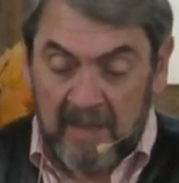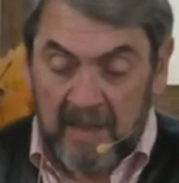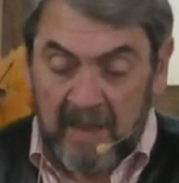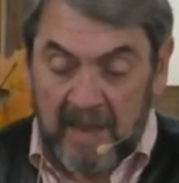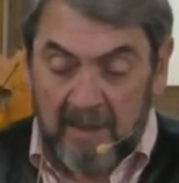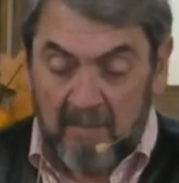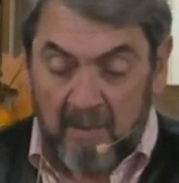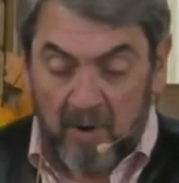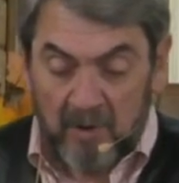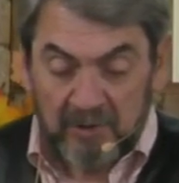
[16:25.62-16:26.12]

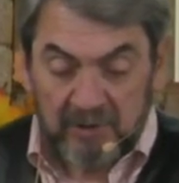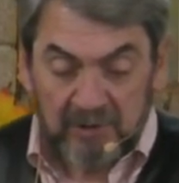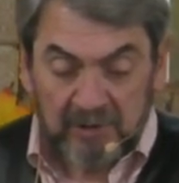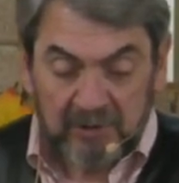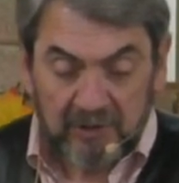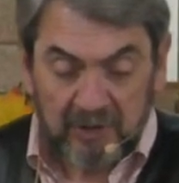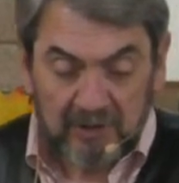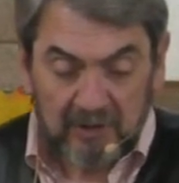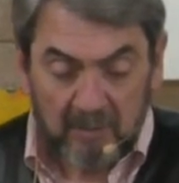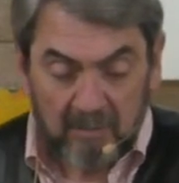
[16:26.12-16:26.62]
And Moses
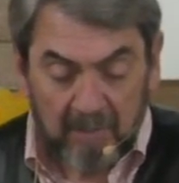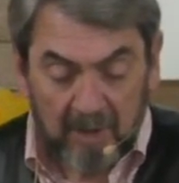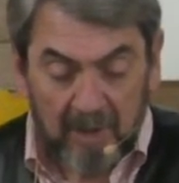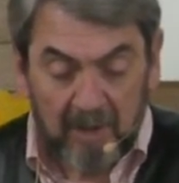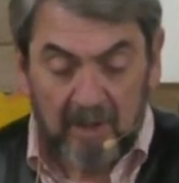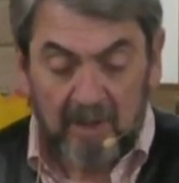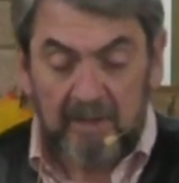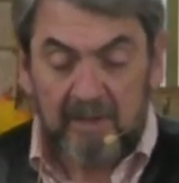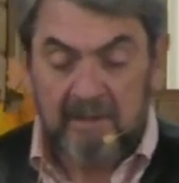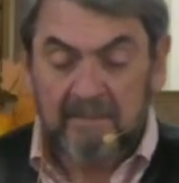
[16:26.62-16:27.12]
took the
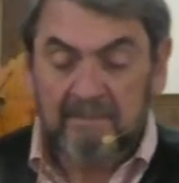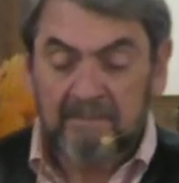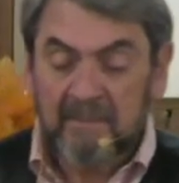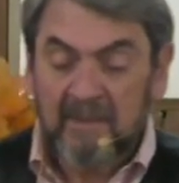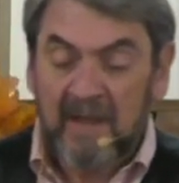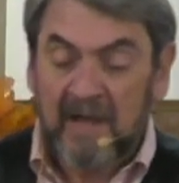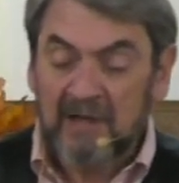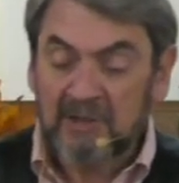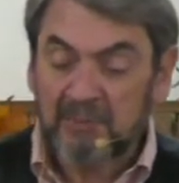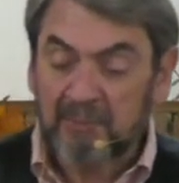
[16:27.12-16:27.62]
blood
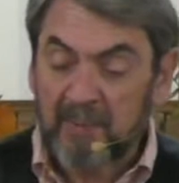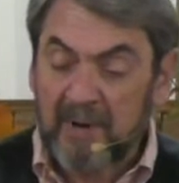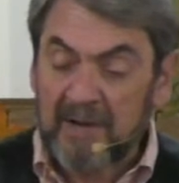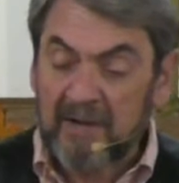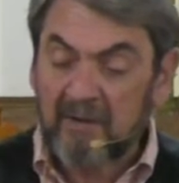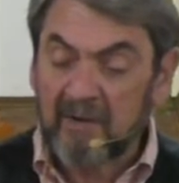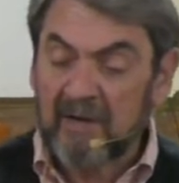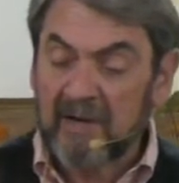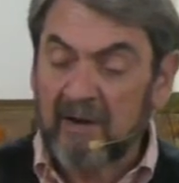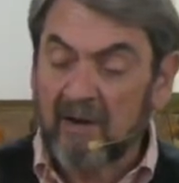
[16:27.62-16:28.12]
and
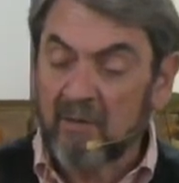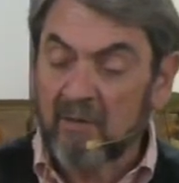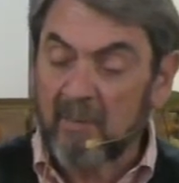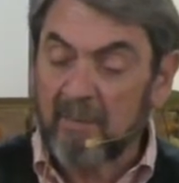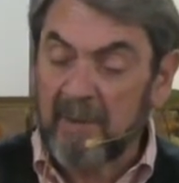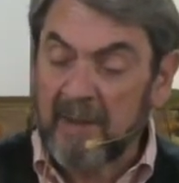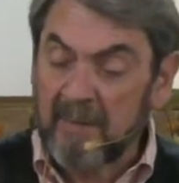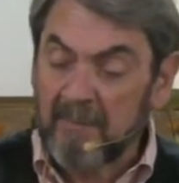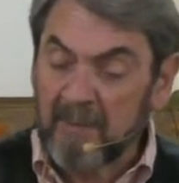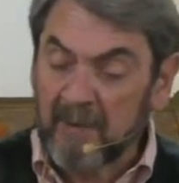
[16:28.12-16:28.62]
sprinkled it on the
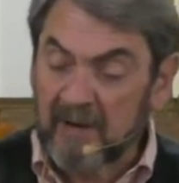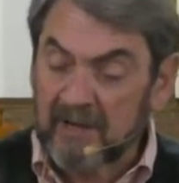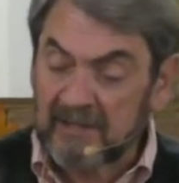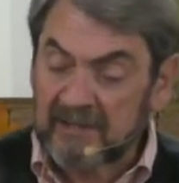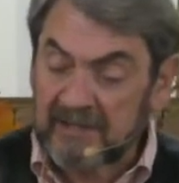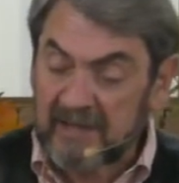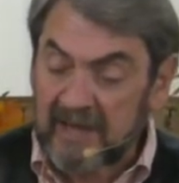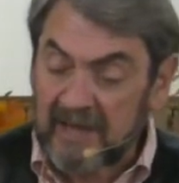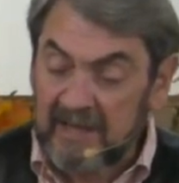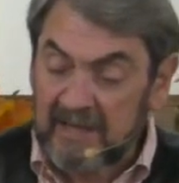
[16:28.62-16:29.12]
people and
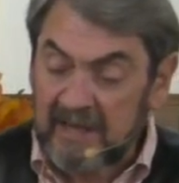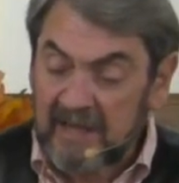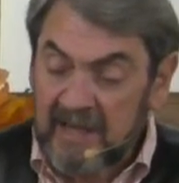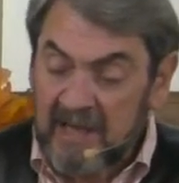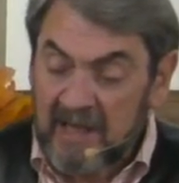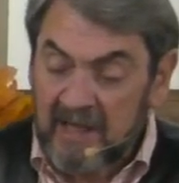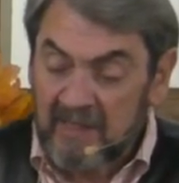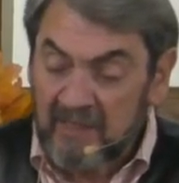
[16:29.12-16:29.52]
said,